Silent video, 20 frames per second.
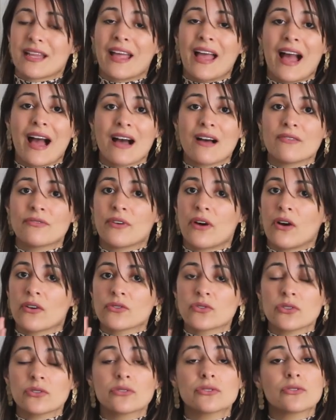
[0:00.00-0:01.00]
They have
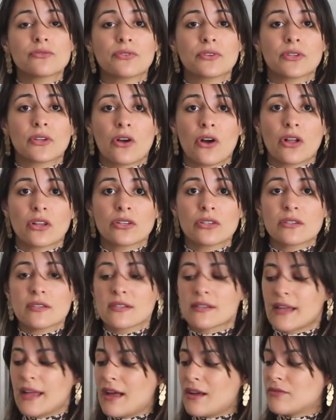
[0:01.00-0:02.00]
also different
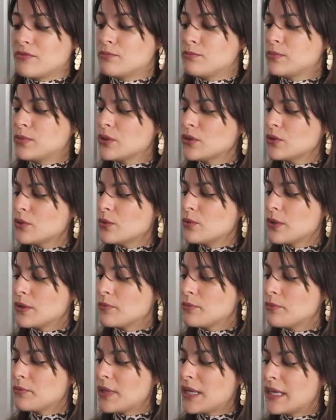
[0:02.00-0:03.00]
colors. They have blue
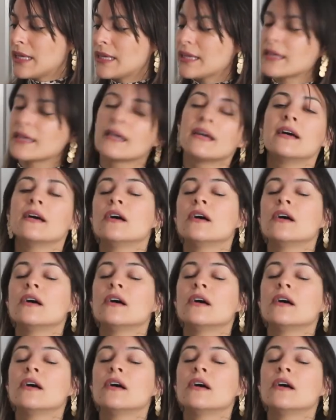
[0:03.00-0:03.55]
and pink,